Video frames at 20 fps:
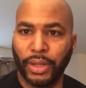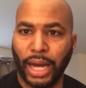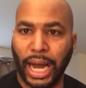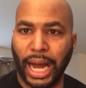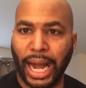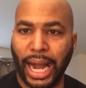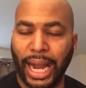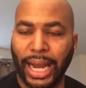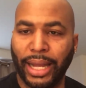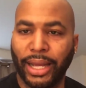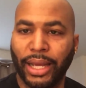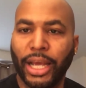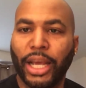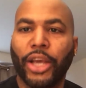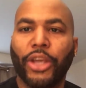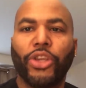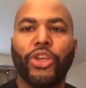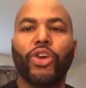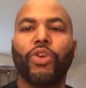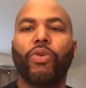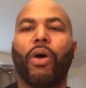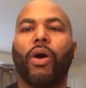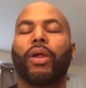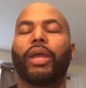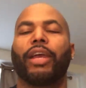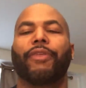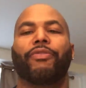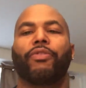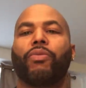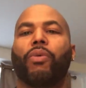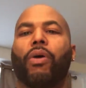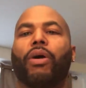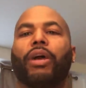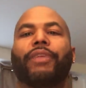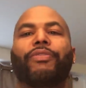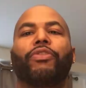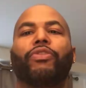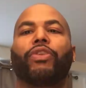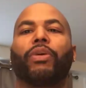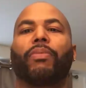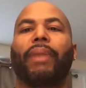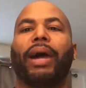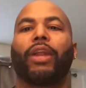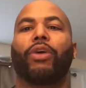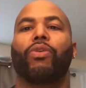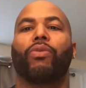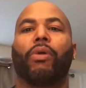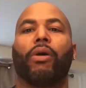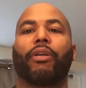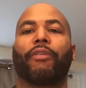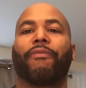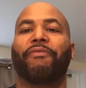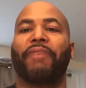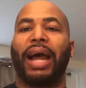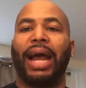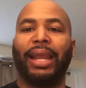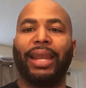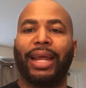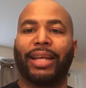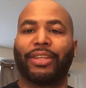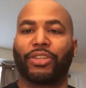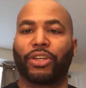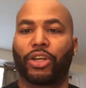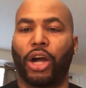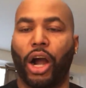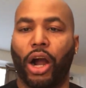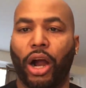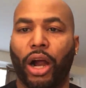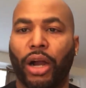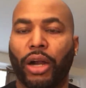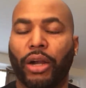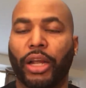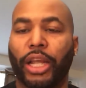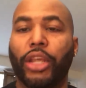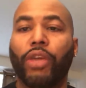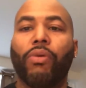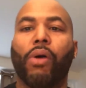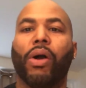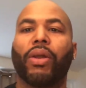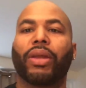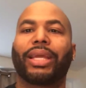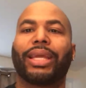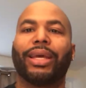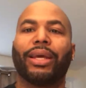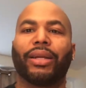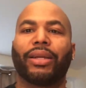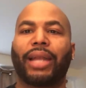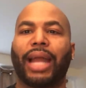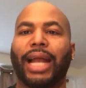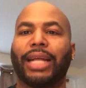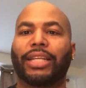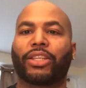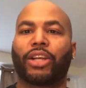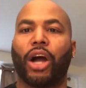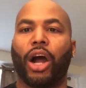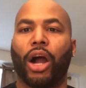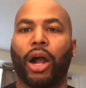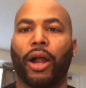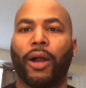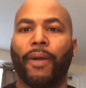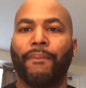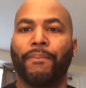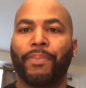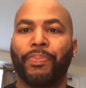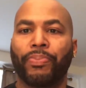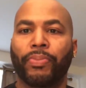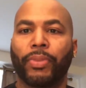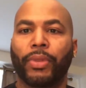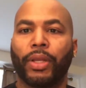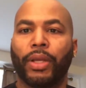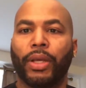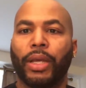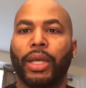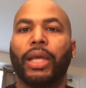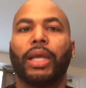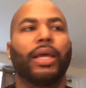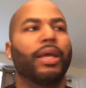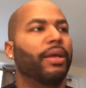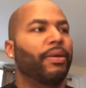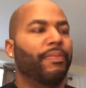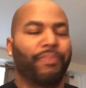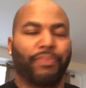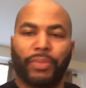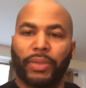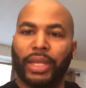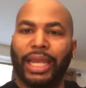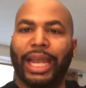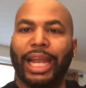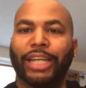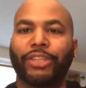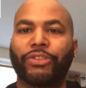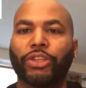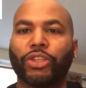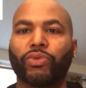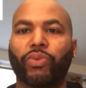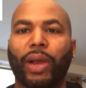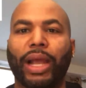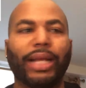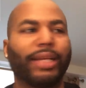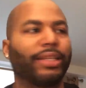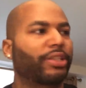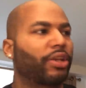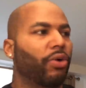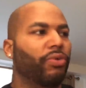All right, you want if you want if you somebody who want to finance a car, you want to get a nice car. Interest rate is